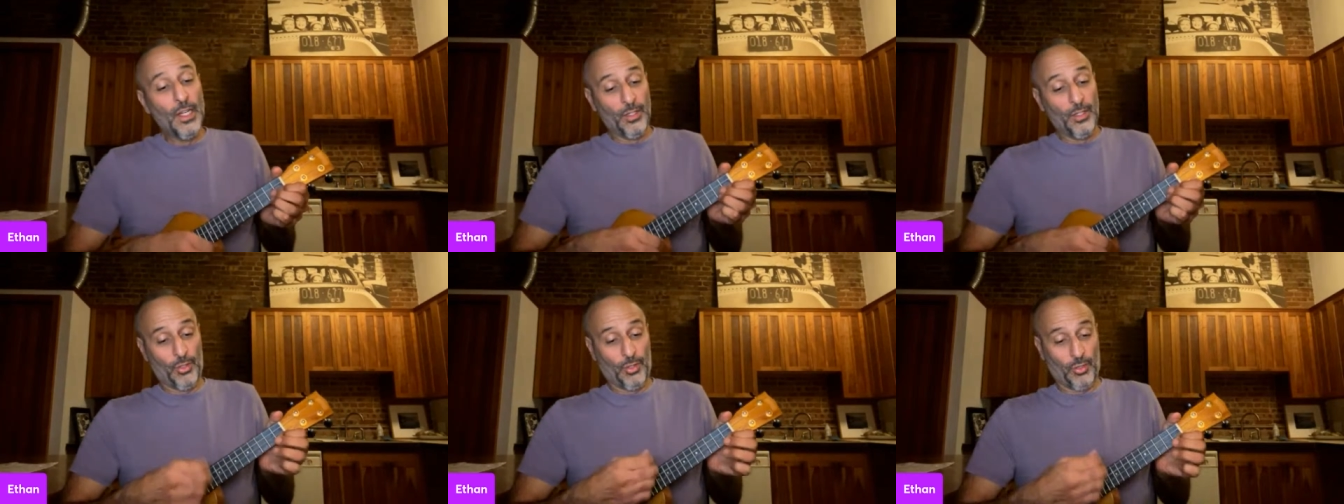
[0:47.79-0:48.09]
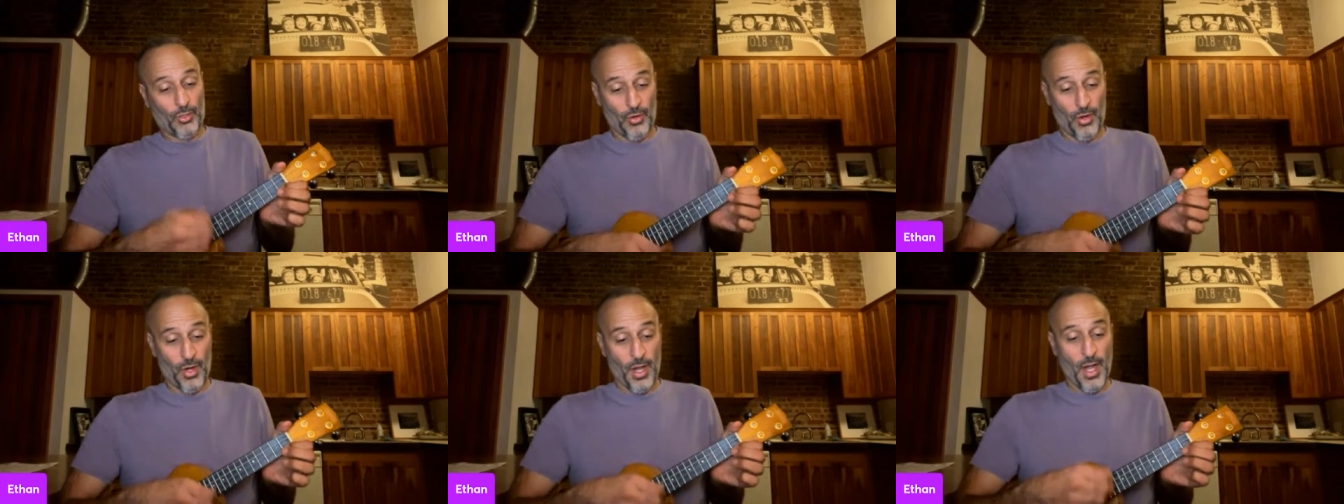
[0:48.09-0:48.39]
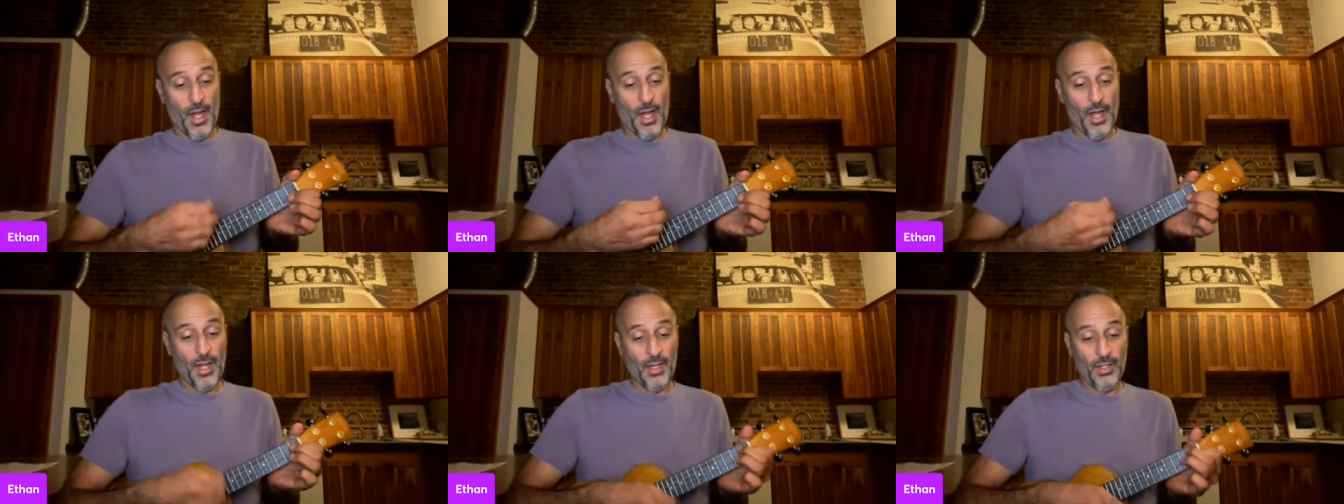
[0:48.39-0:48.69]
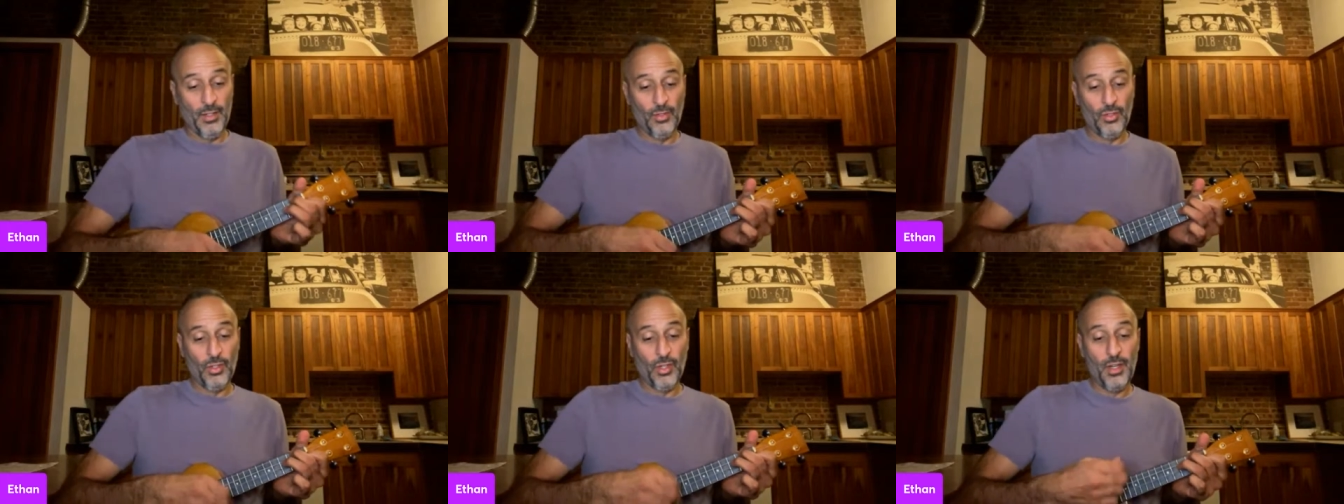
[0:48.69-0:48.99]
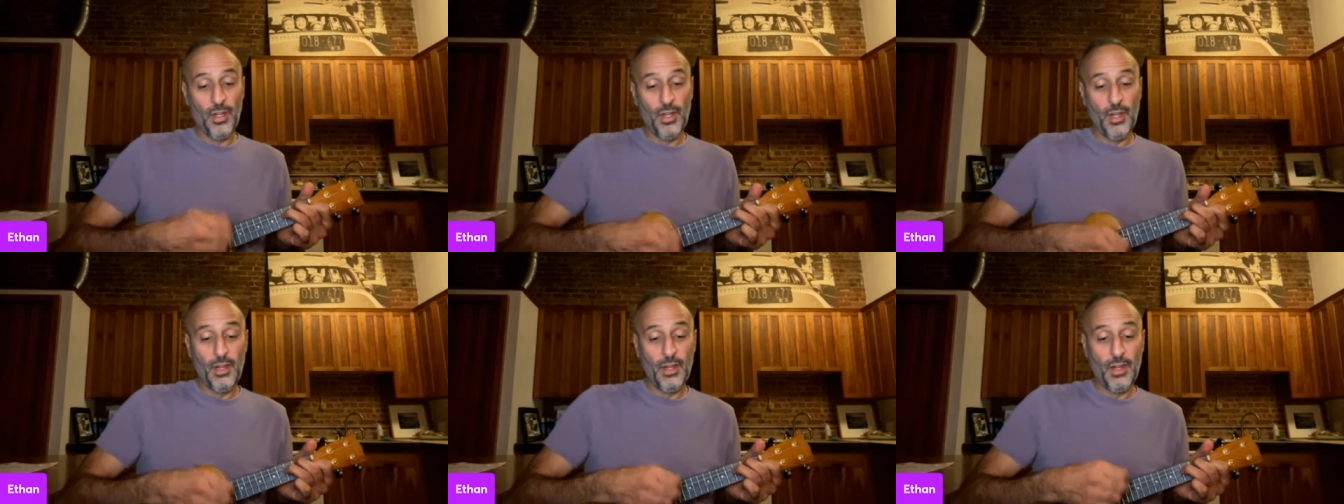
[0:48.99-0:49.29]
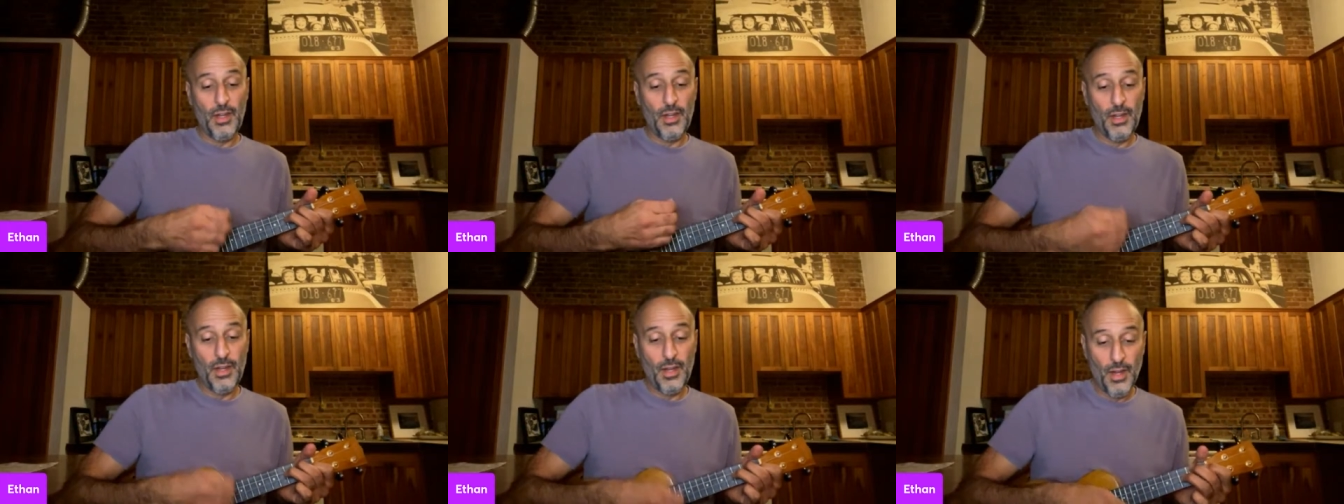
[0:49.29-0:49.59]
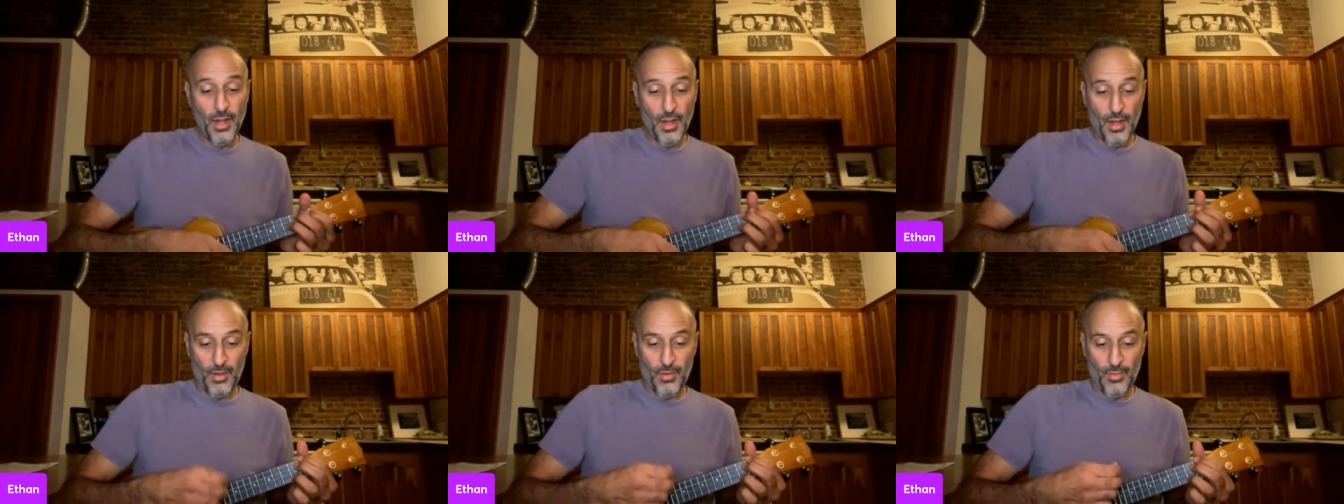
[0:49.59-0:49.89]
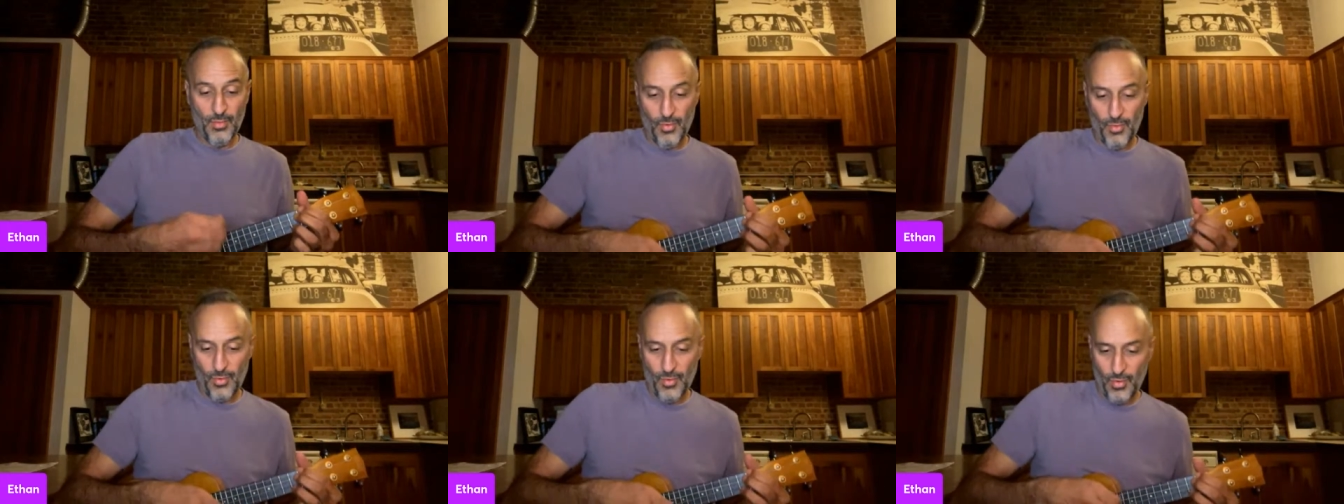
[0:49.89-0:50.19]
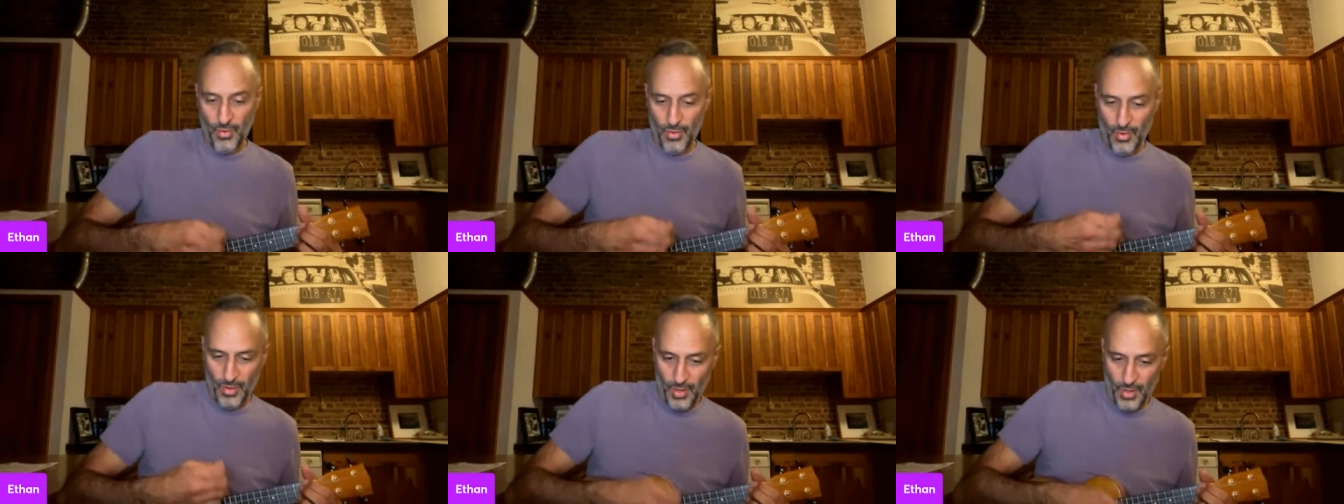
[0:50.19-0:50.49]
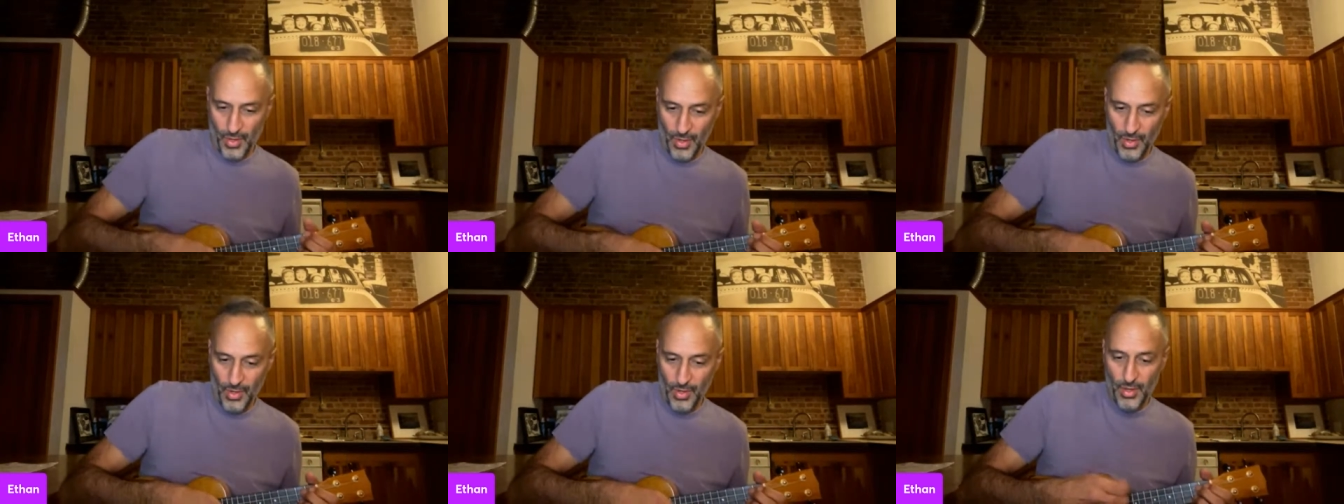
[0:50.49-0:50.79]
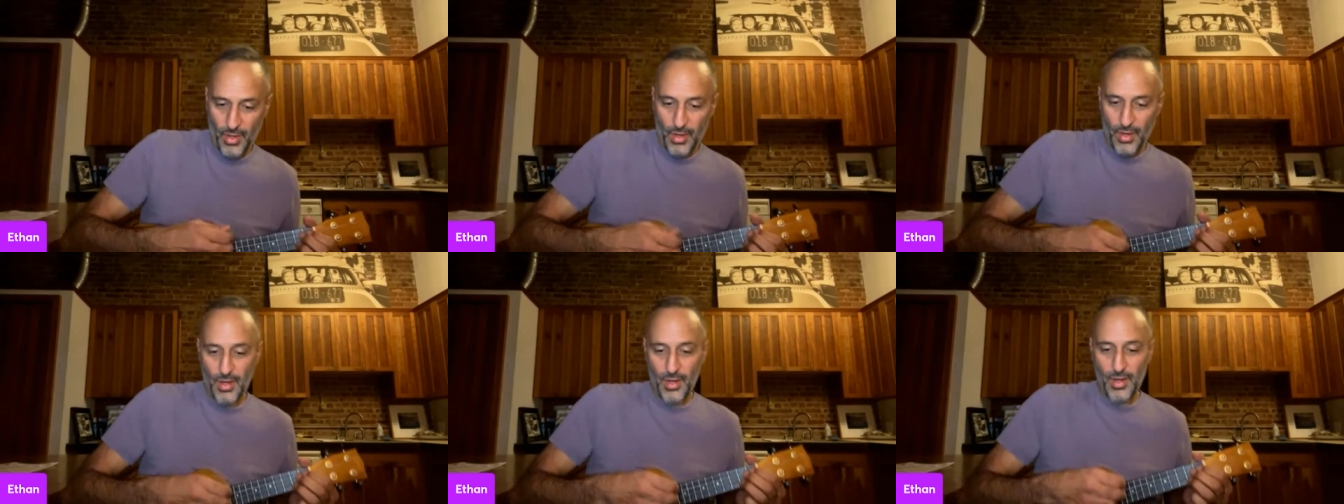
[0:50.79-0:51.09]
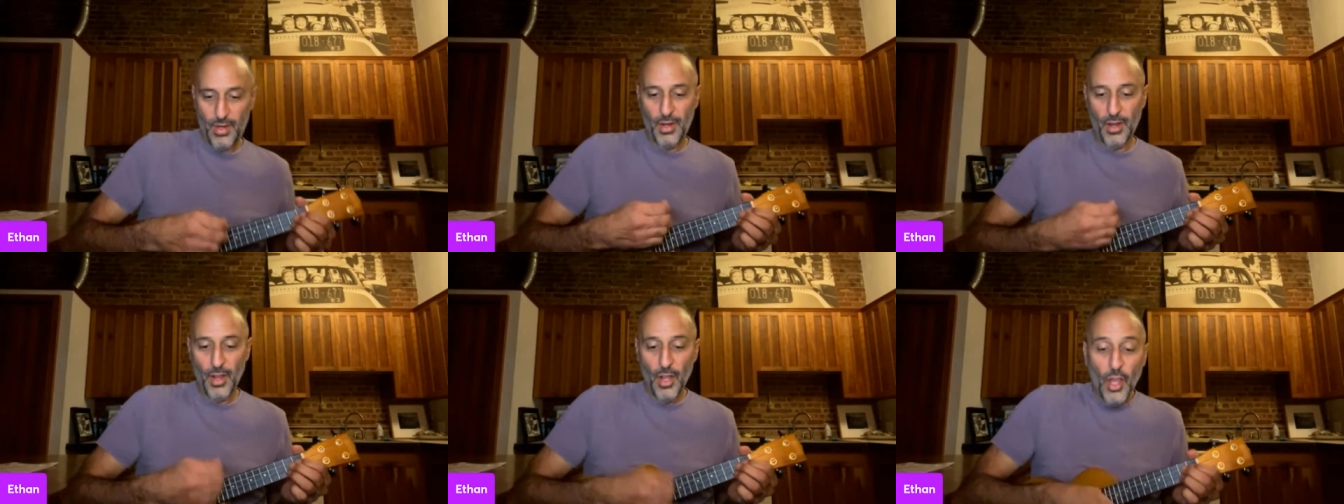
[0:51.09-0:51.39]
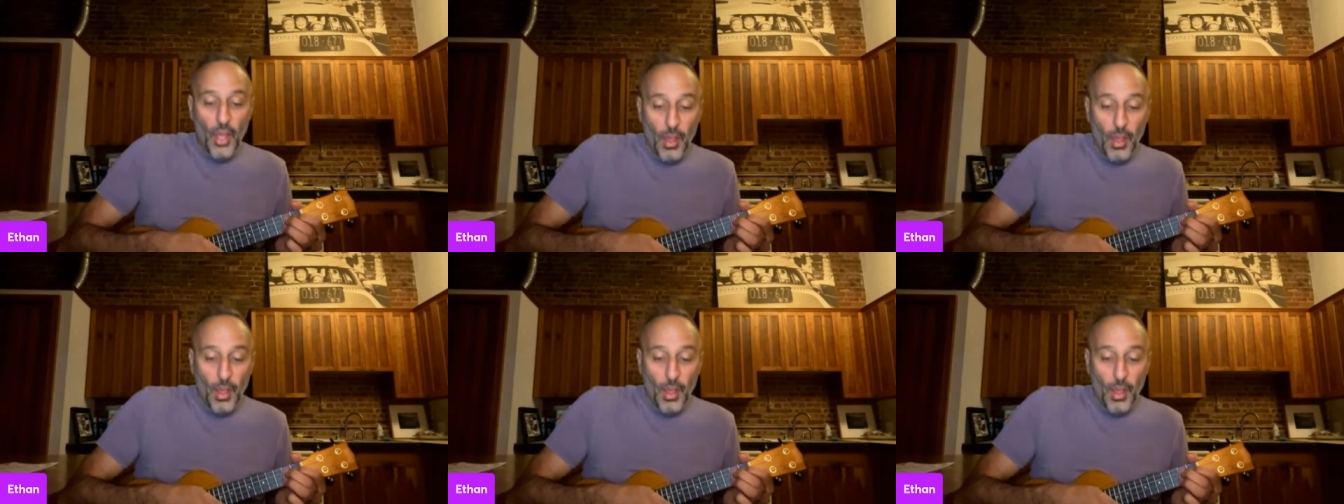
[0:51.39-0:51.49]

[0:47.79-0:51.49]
strangely willing.